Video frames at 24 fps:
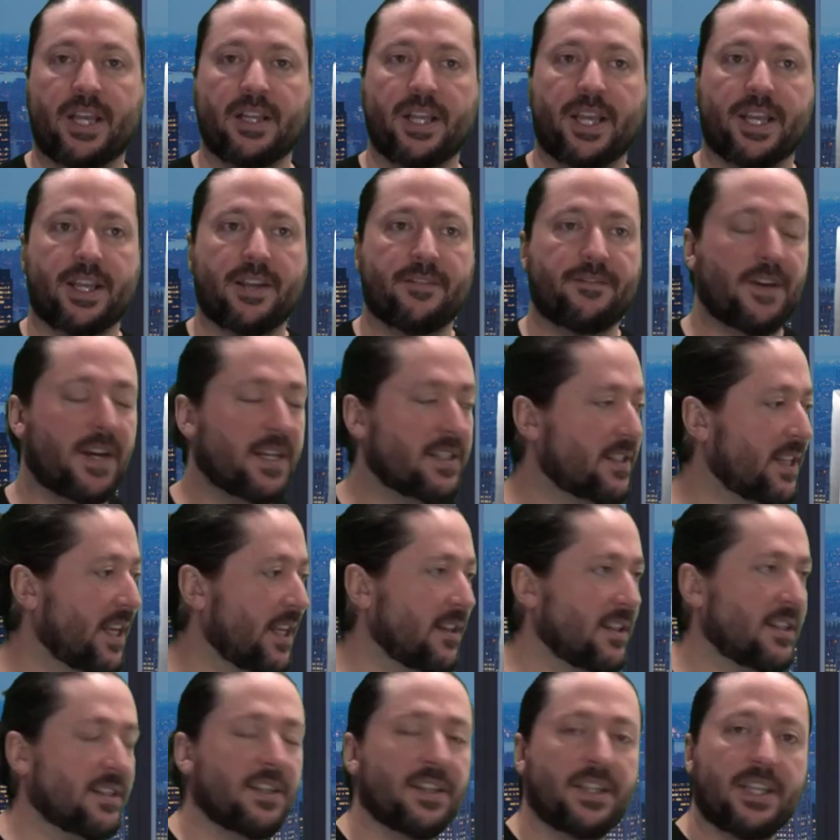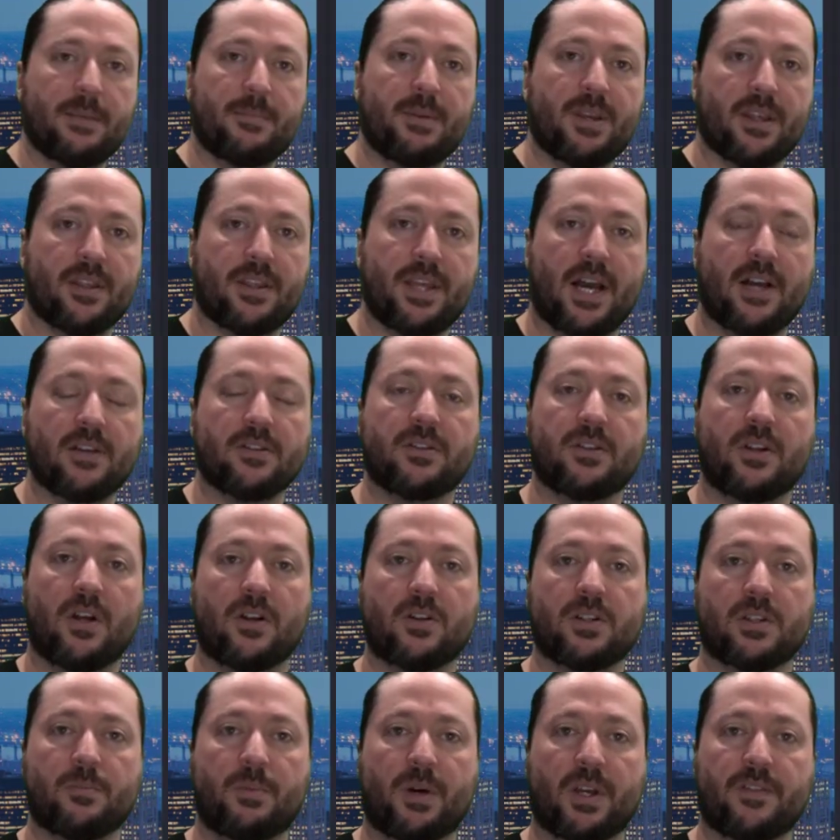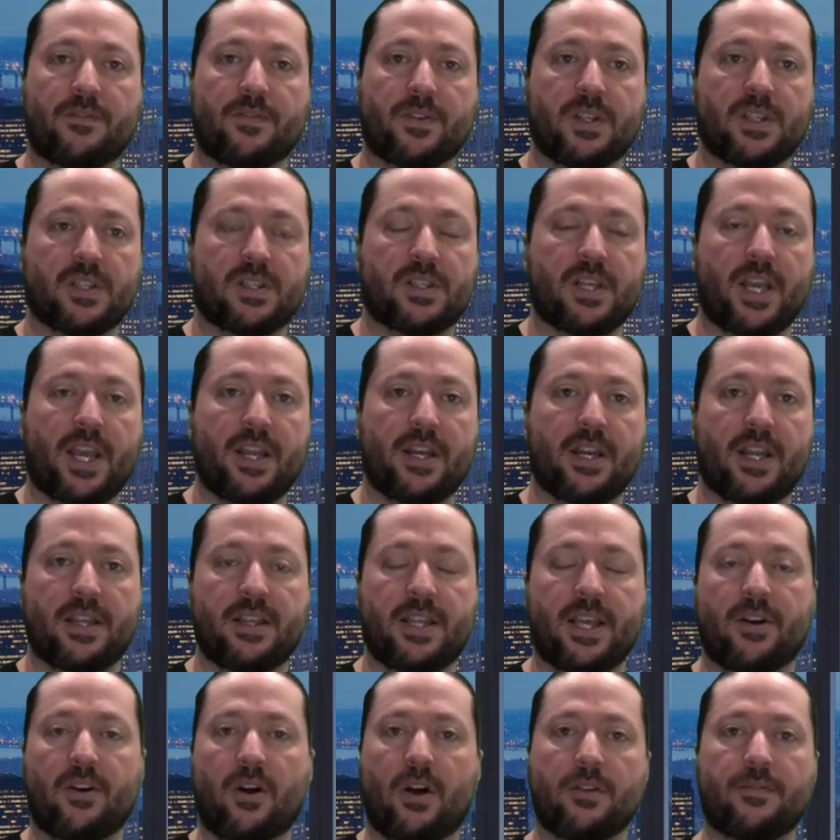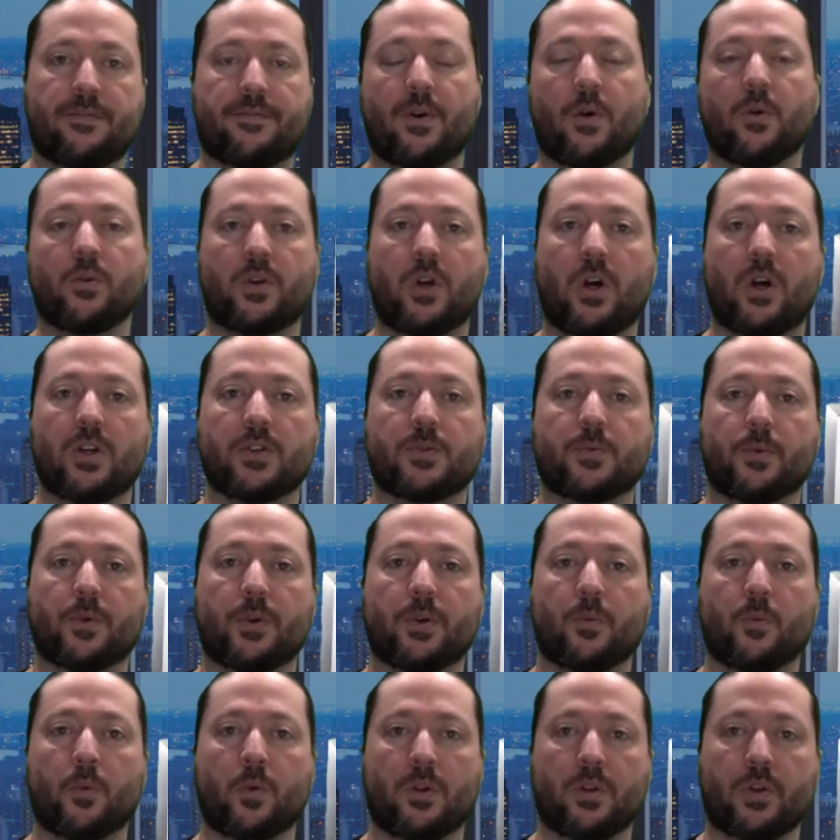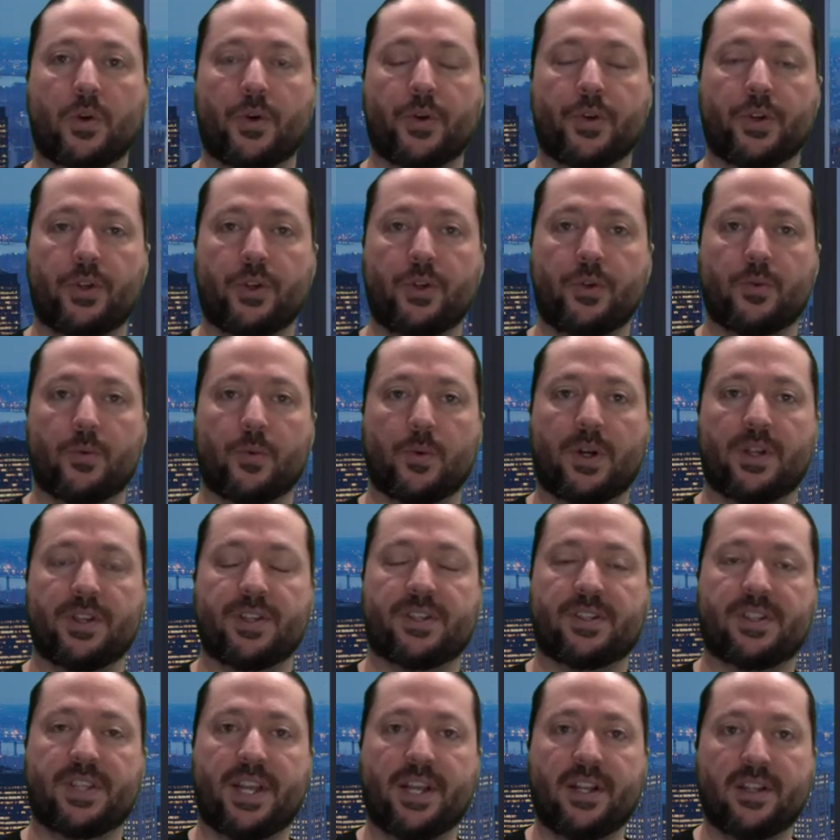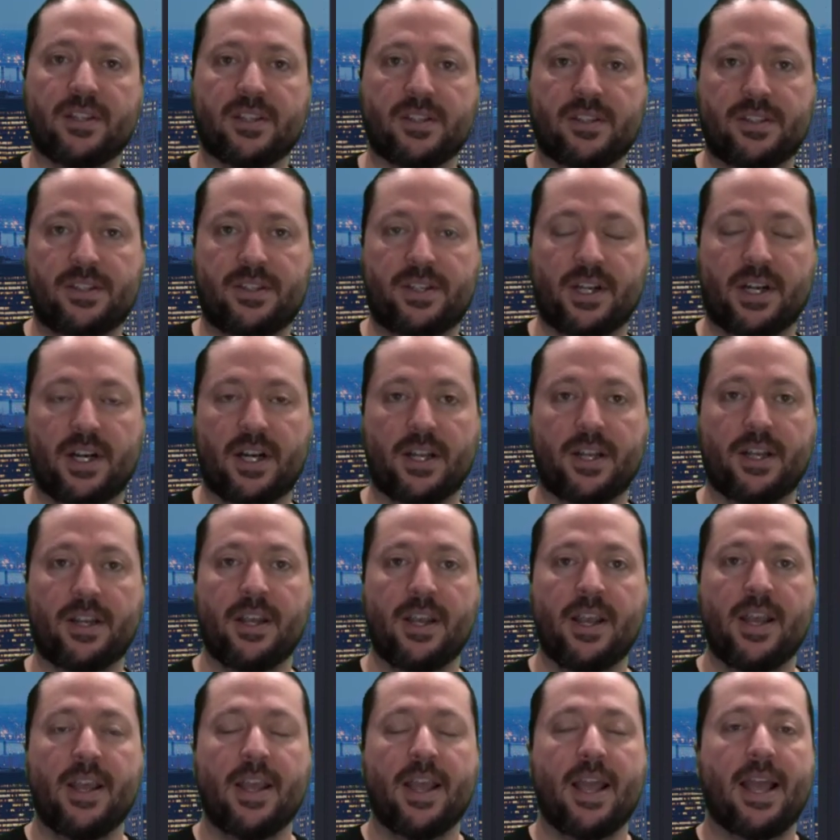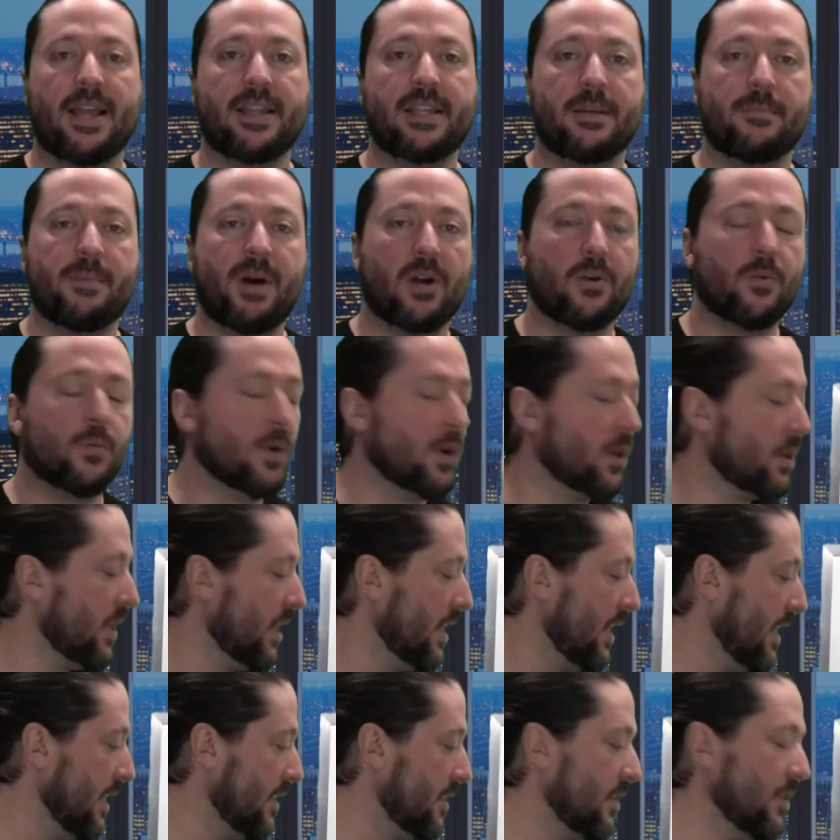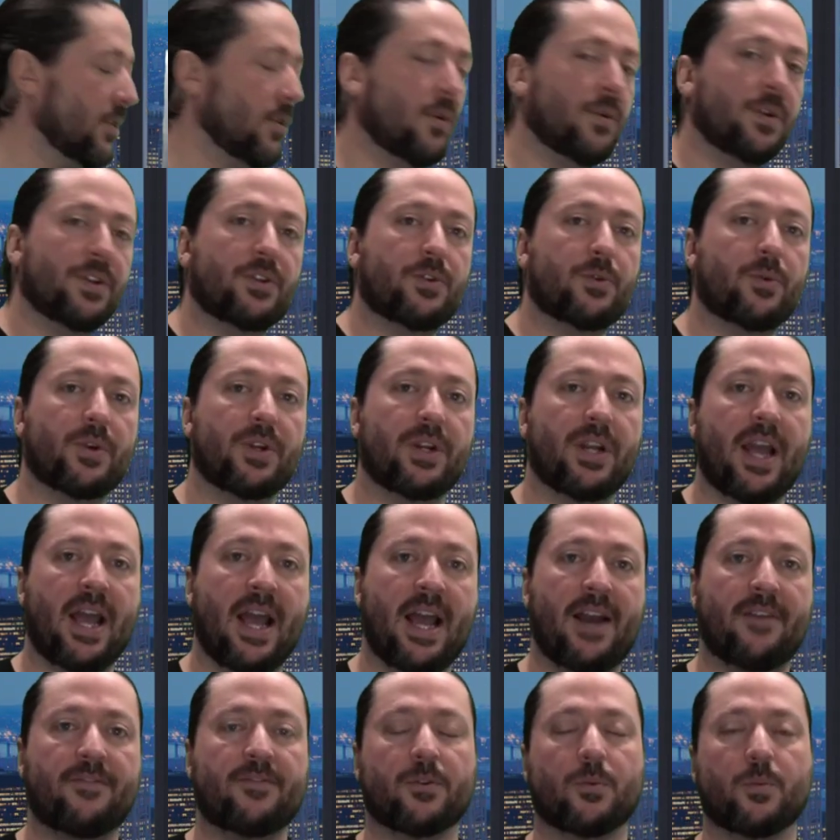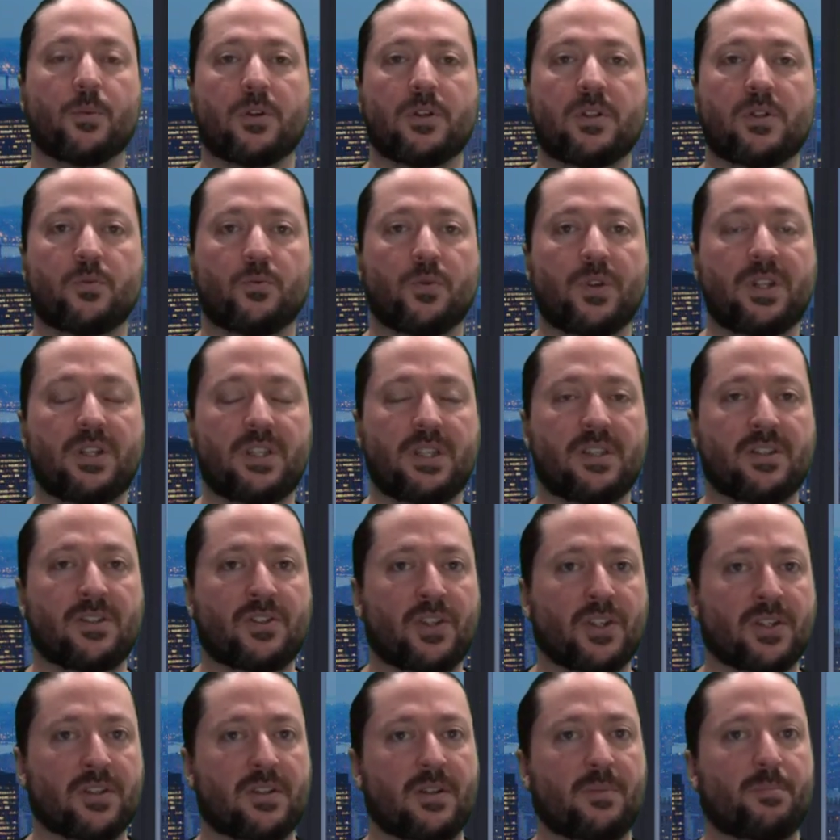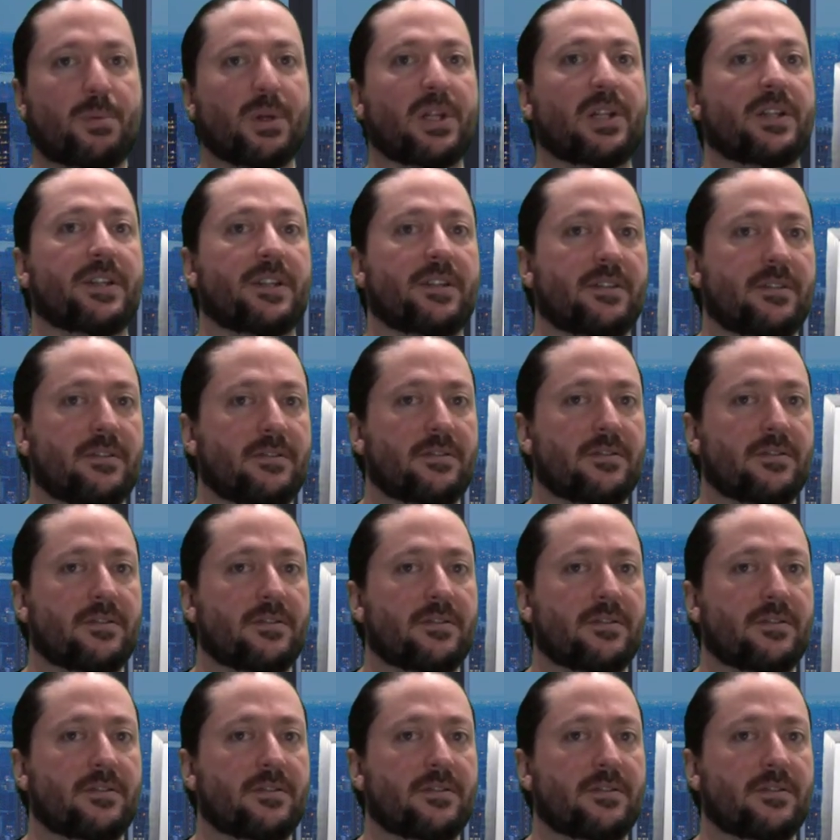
Like if I say, listen, give me $1,000 a month for this site, and then all the phone calls will go to you. Well, the sale is done, and the amount of work that has to go into it afterwards really is just the billing.